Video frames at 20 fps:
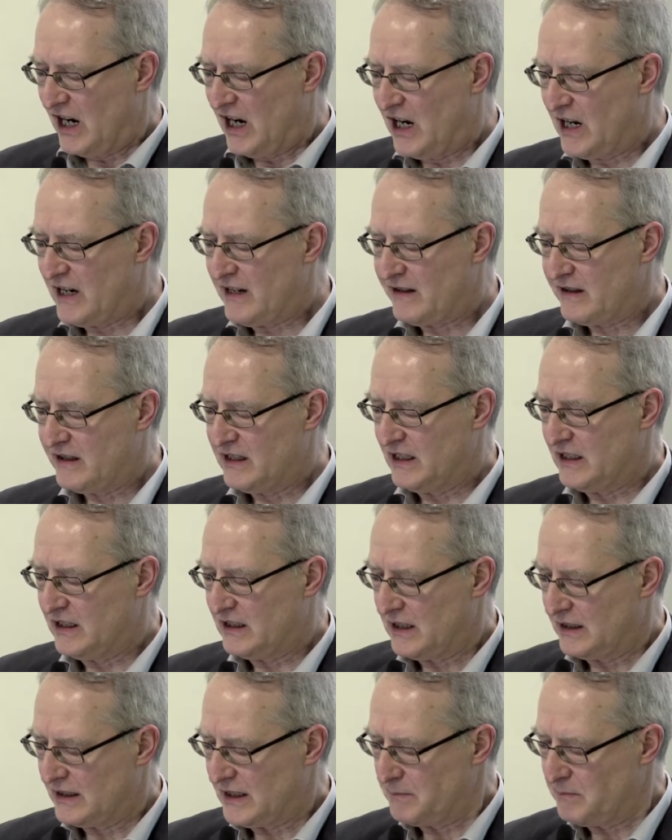I think
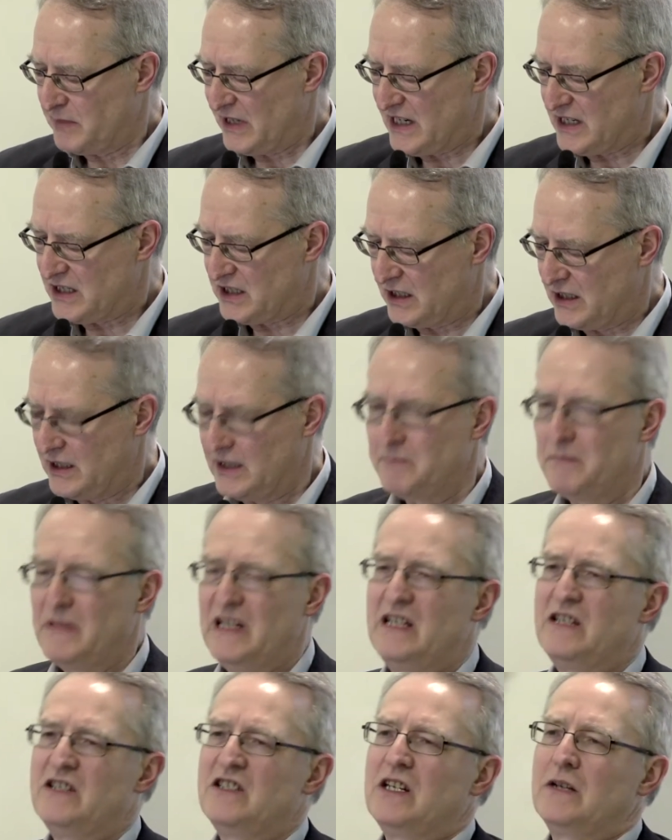that that basically
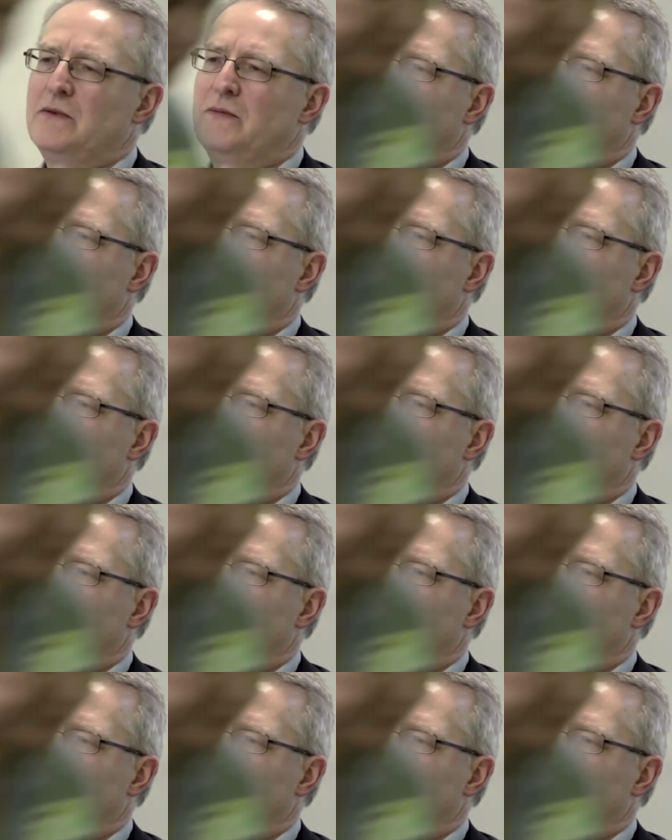means that